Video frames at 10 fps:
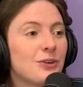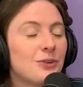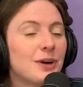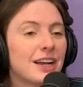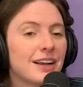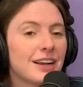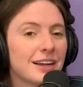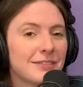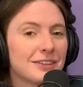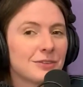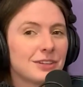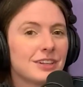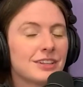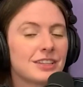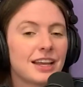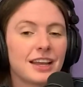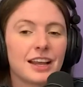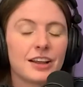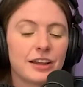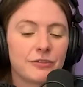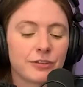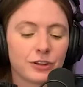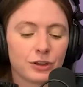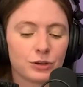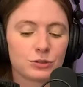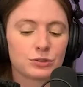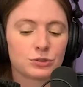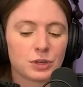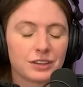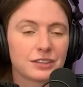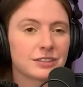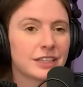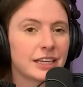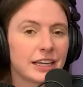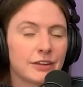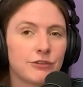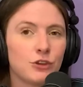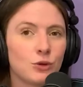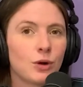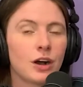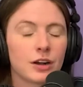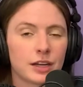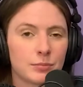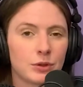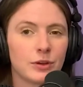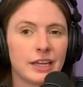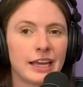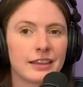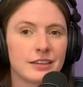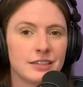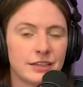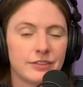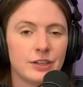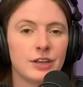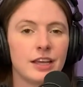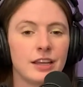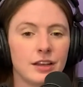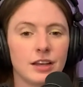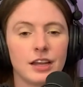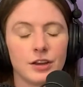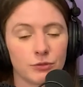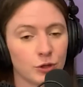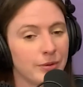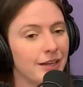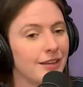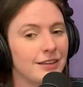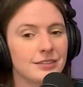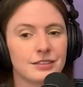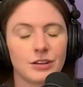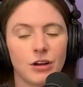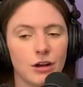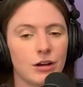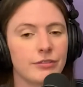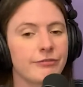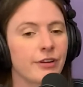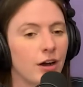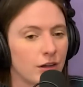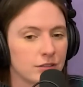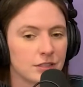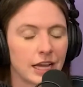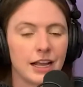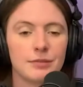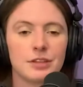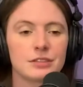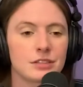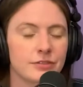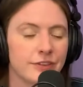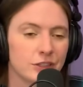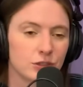what happened was, and for those who are listening, if you are an employee at the Divi in Aruba, this is all false. This is a fictional